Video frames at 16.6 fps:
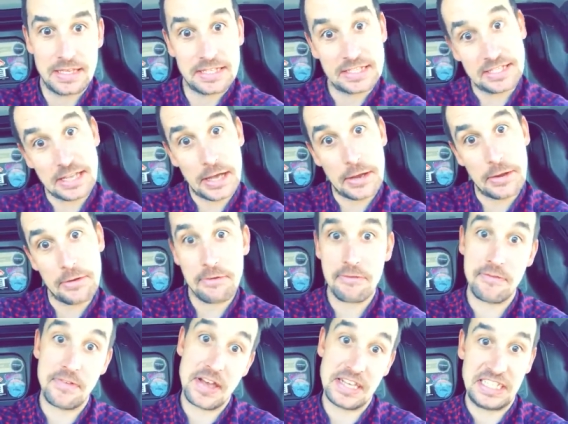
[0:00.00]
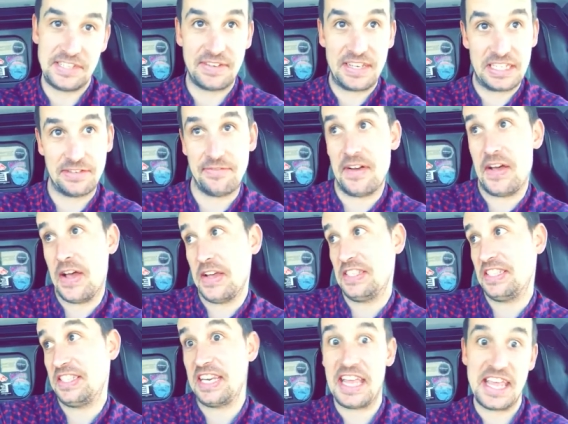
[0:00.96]
So, first things
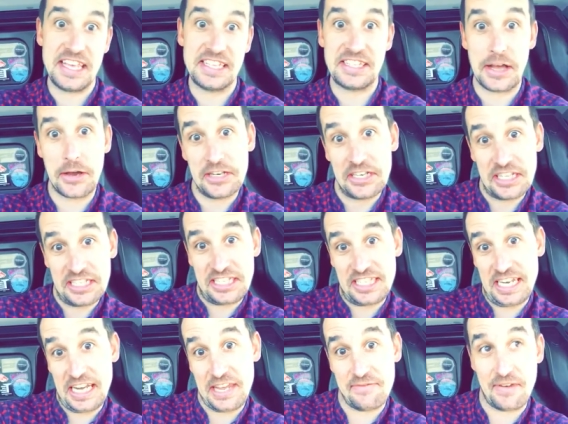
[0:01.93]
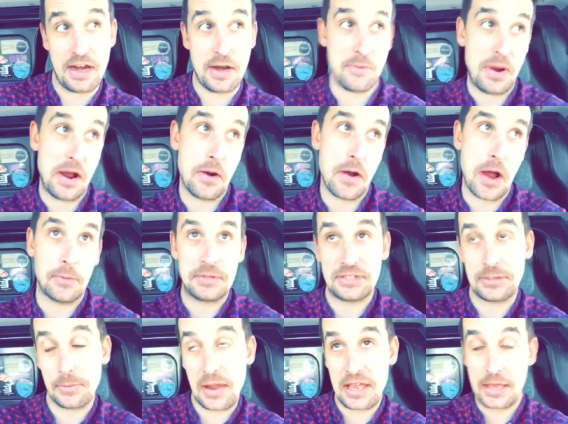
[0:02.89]
first is I didn't sleep very well. I
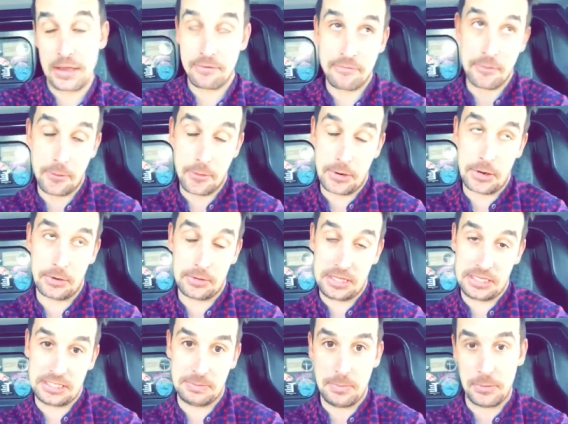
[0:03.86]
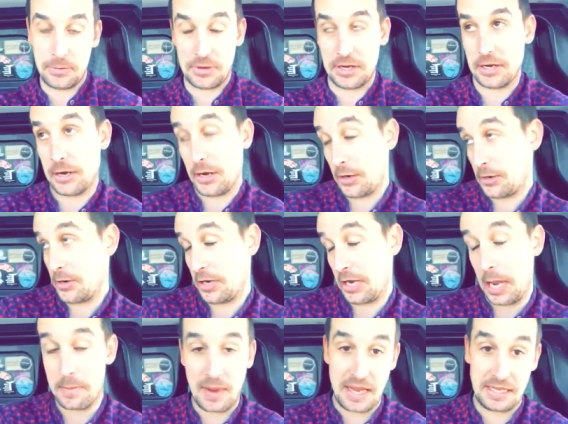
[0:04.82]
was awake at 4 o'clock this morning and I couldn't
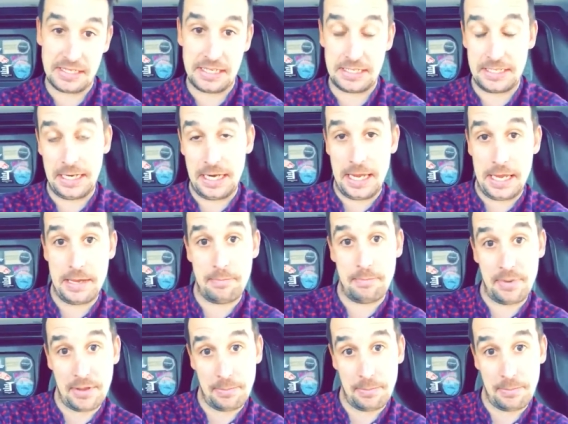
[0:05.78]
go back to sleep.